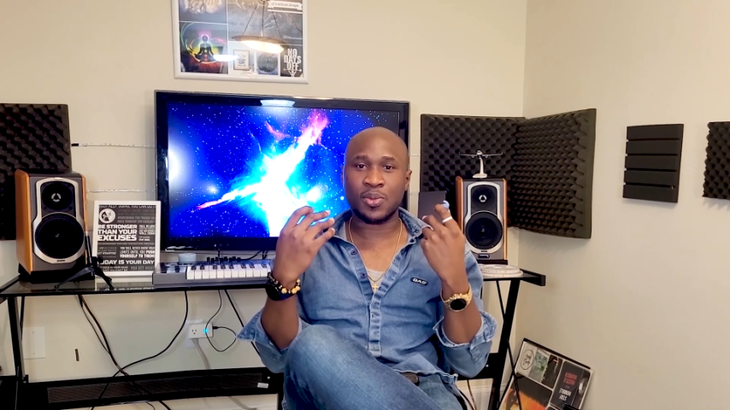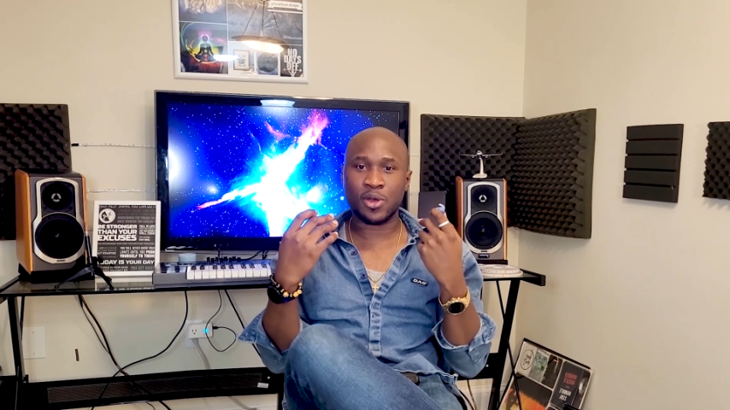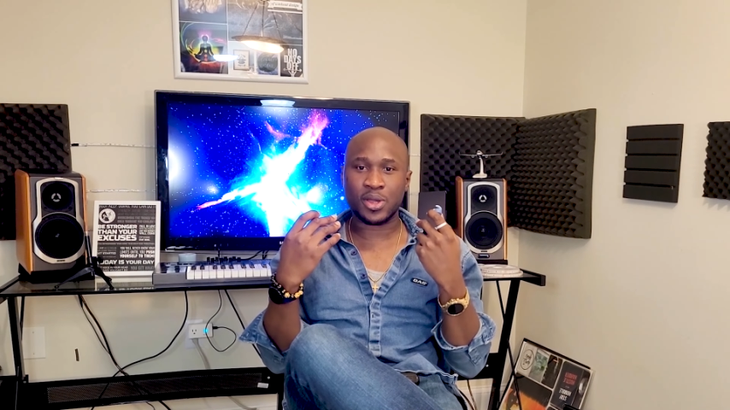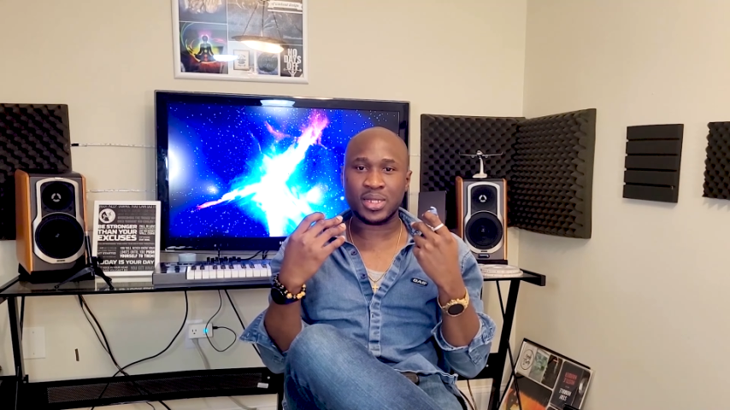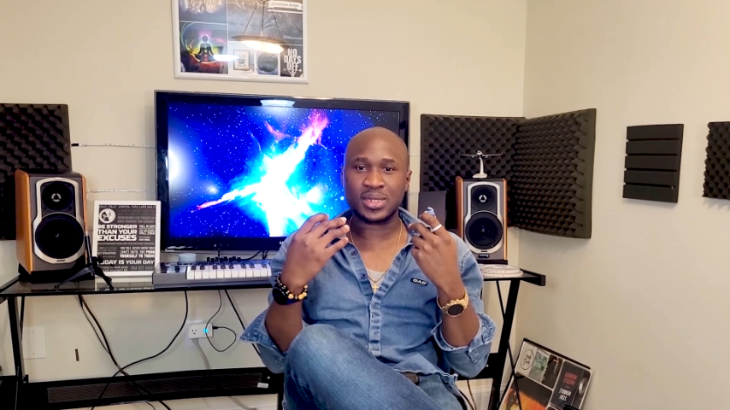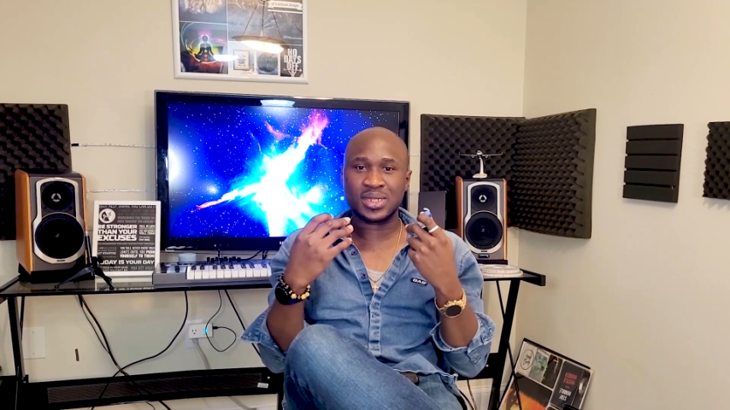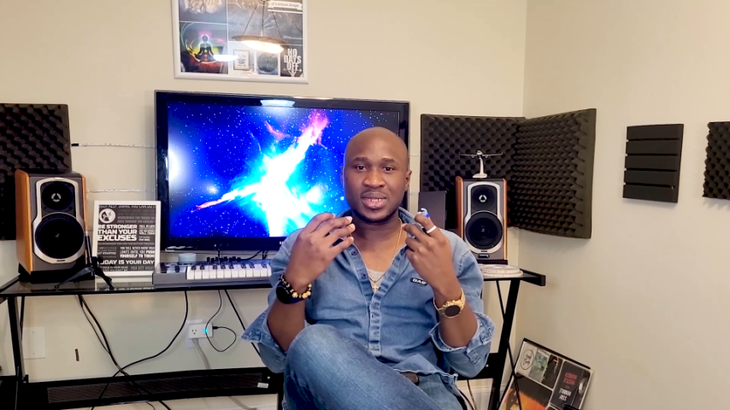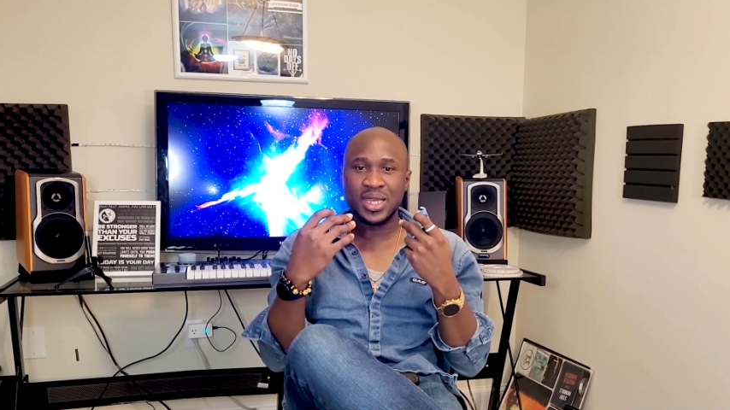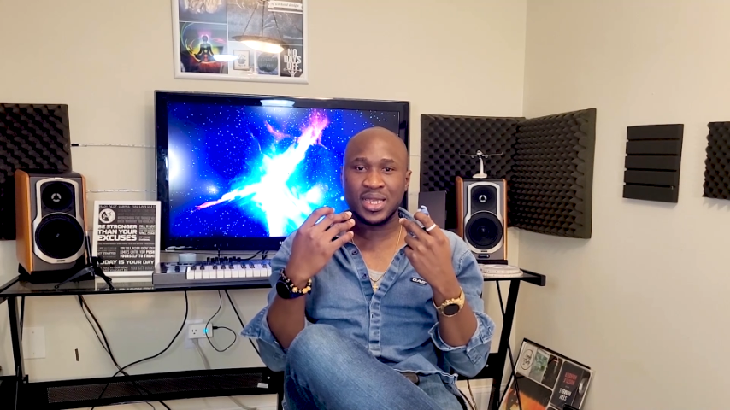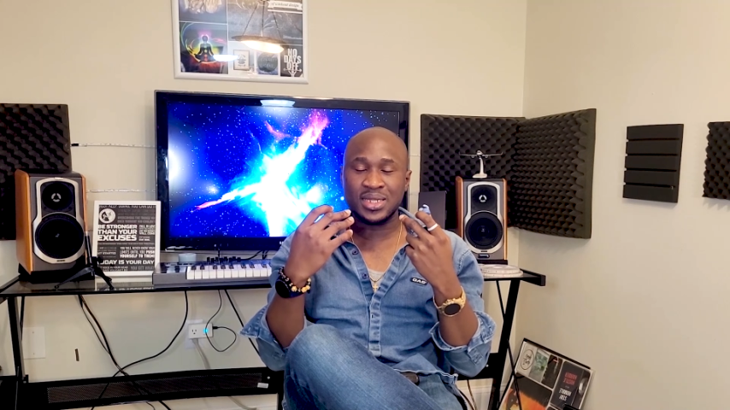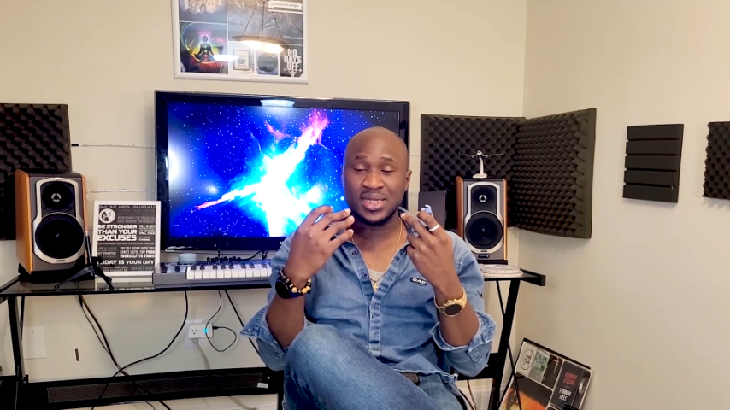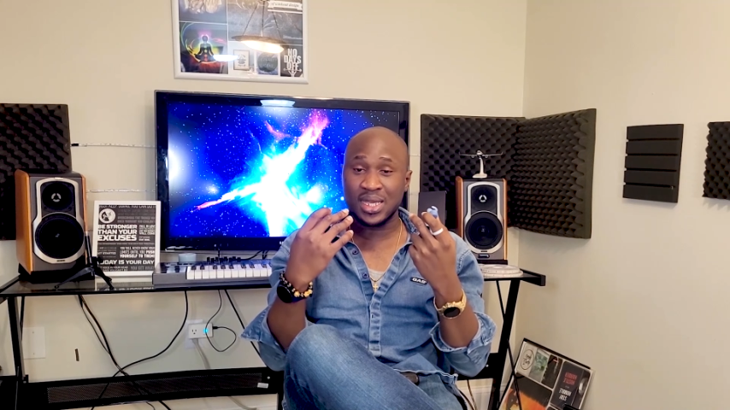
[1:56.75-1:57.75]
but it
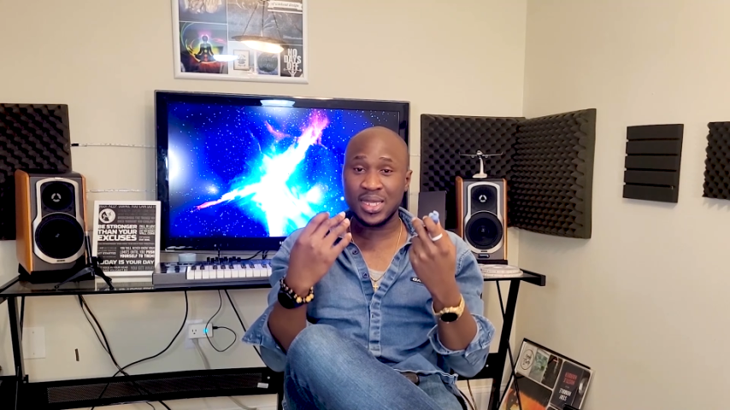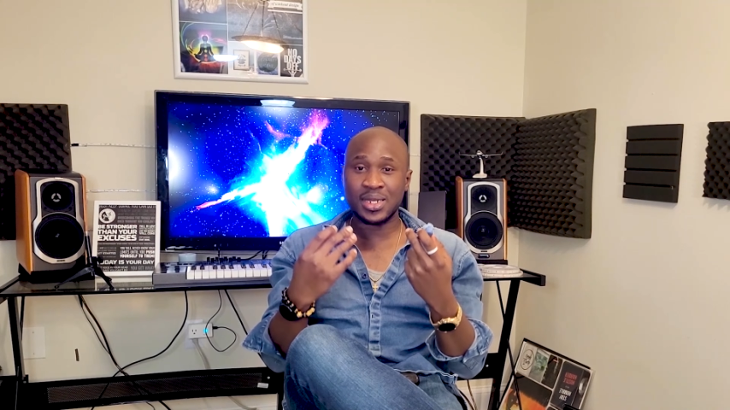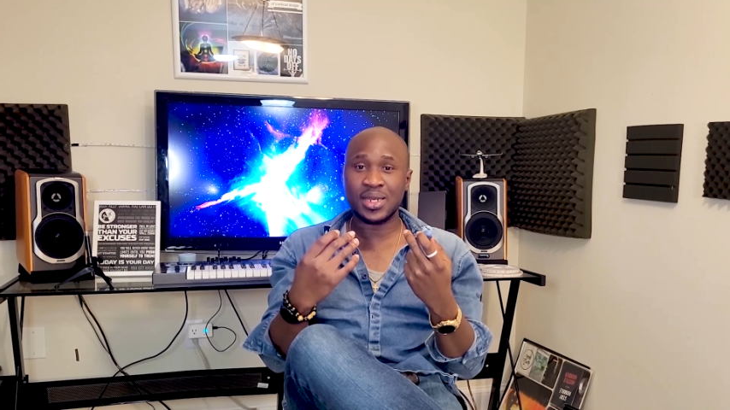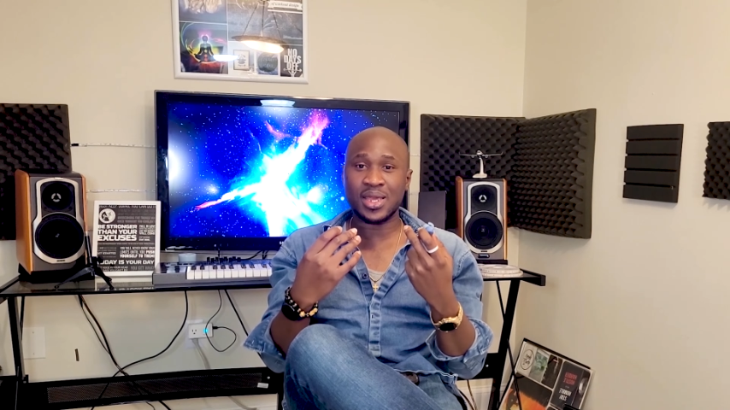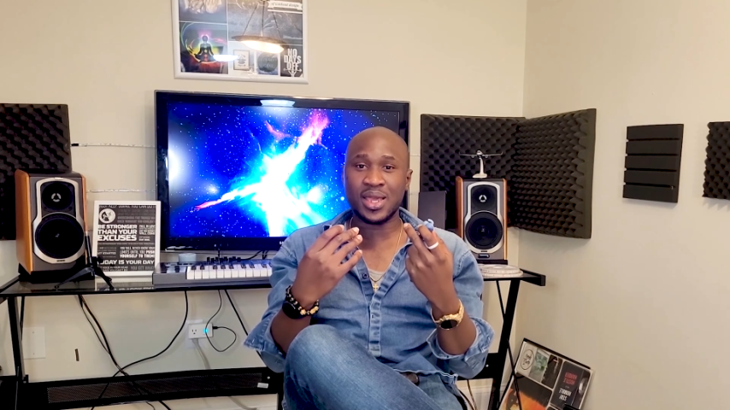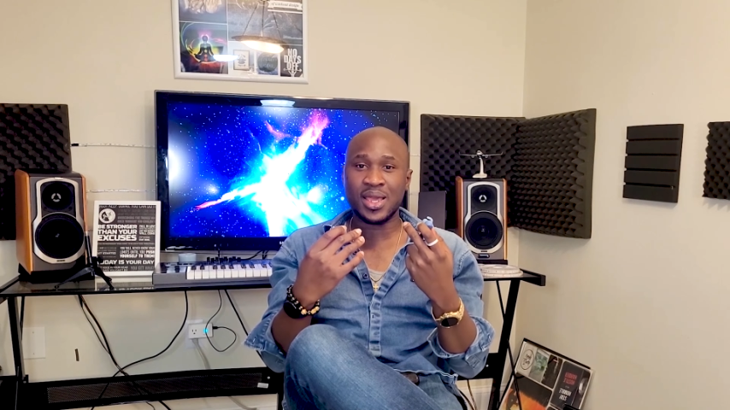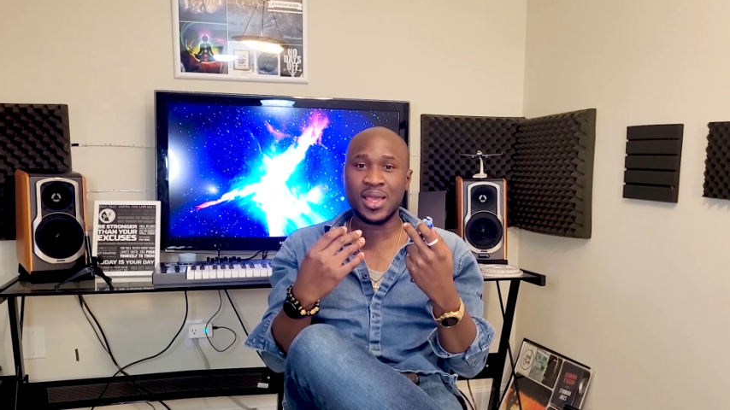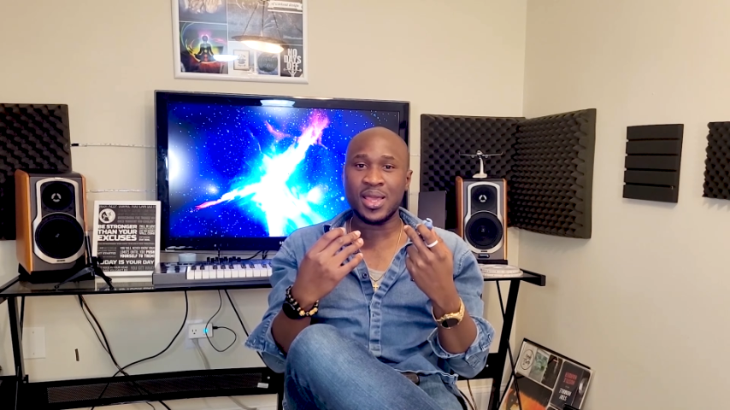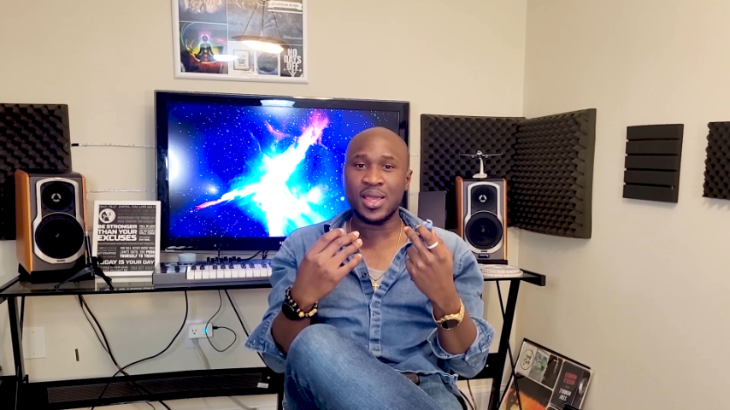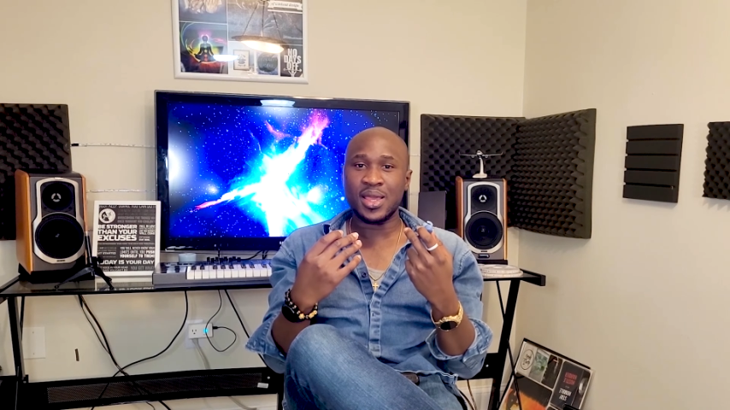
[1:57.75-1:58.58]
stays in there,